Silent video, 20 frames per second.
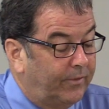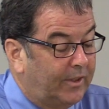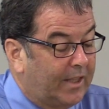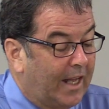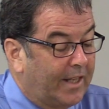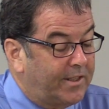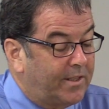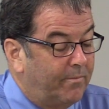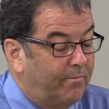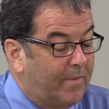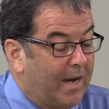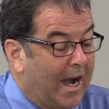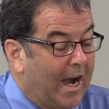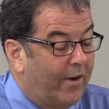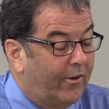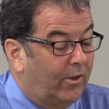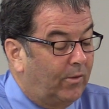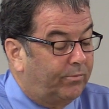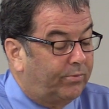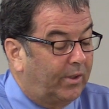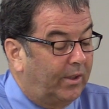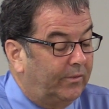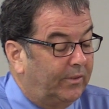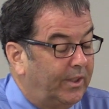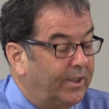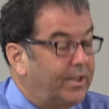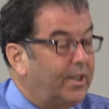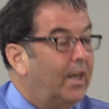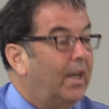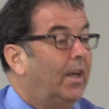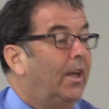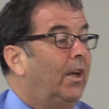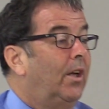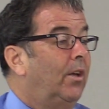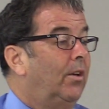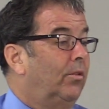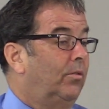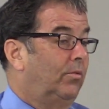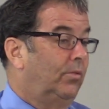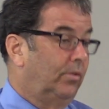That's a marital privilege.
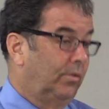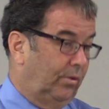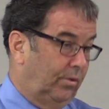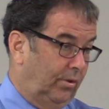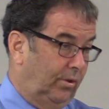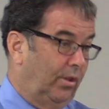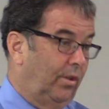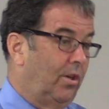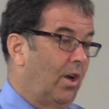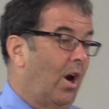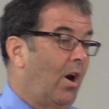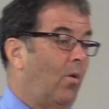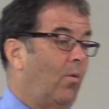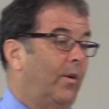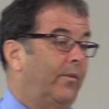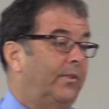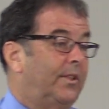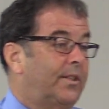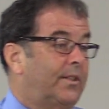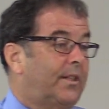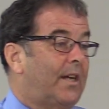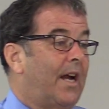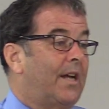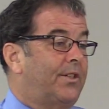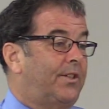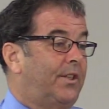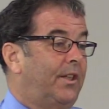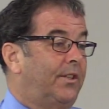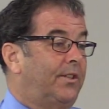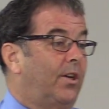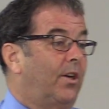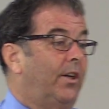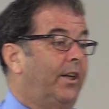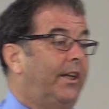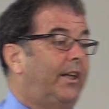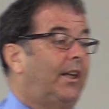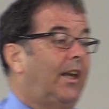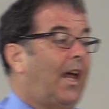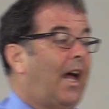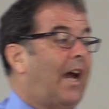You know, we've discussed the
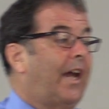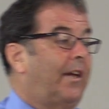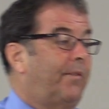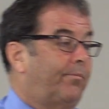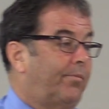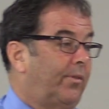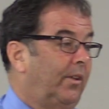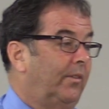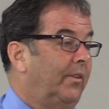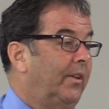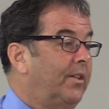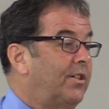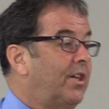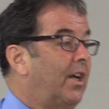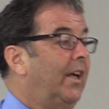attorney-client privilege.